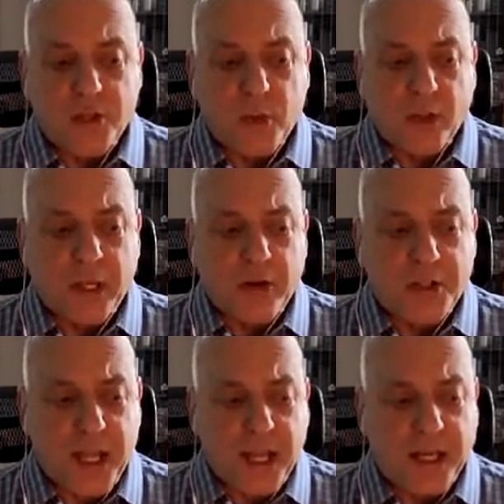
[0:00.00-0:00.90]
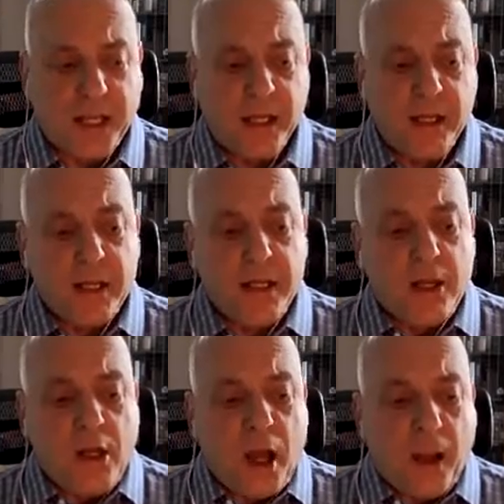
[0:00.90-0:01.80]
And it's really understanding
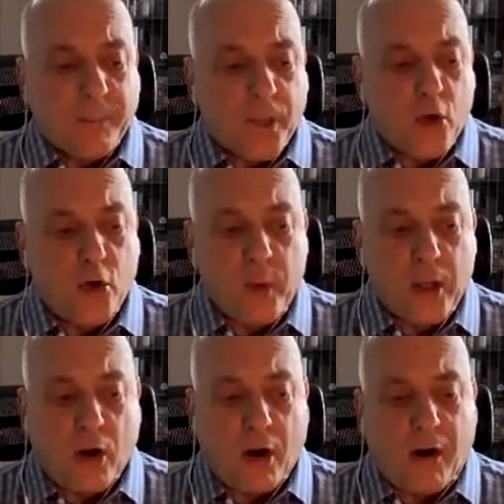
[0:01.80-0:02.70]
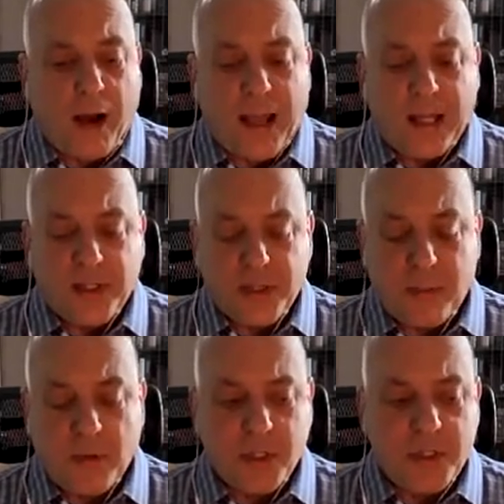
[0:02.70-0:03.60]
who we are as
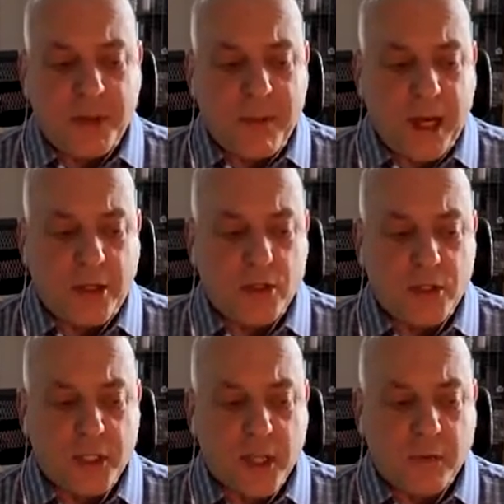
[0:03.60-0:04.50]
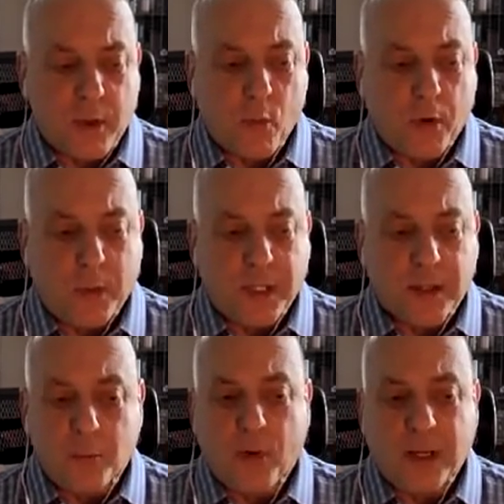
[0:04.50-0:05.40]
emergency managers and what we
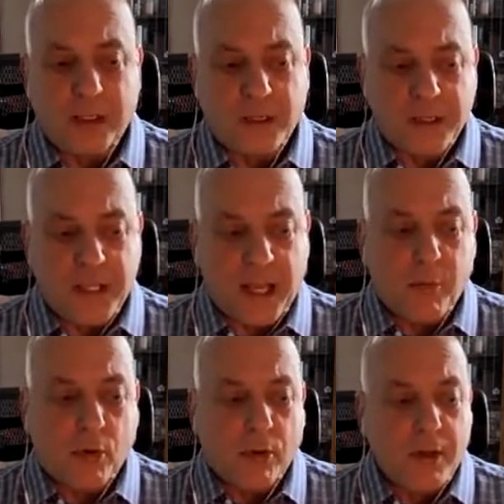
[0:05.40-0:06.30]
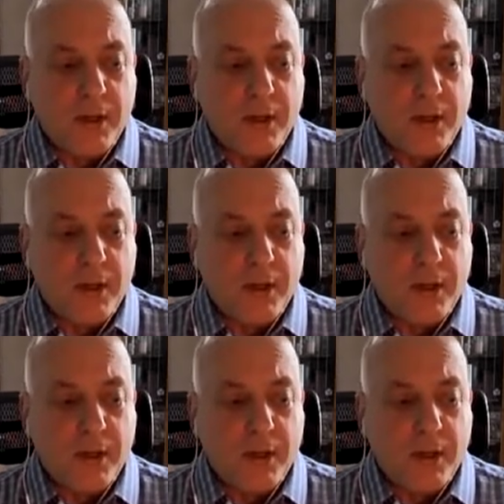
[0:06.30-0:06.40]
can bring to the table.